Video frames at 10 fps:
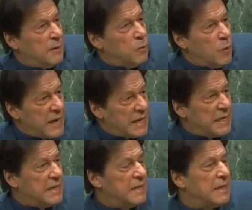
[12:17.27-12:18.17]

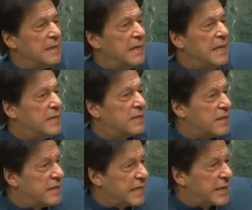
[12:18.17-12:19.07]
When he's
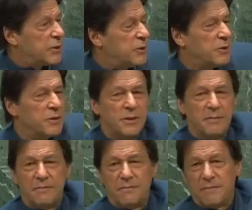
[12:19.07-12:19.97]
ridiculed,
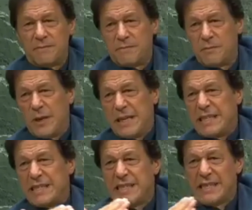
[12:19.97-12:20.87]
when
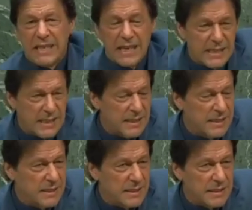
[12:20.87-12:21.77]
he's insulted,
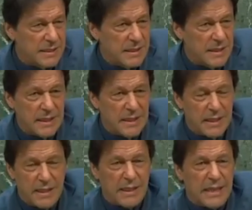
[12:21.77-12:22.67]

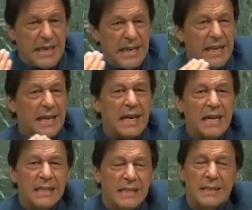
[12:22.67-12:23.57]
it
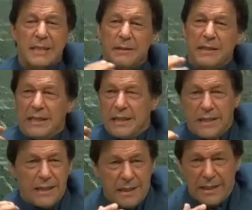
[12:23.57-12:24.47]
hurts.
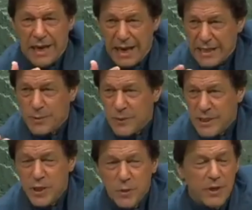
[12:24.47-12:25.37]
As we
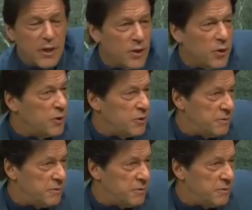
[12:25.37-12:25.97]
human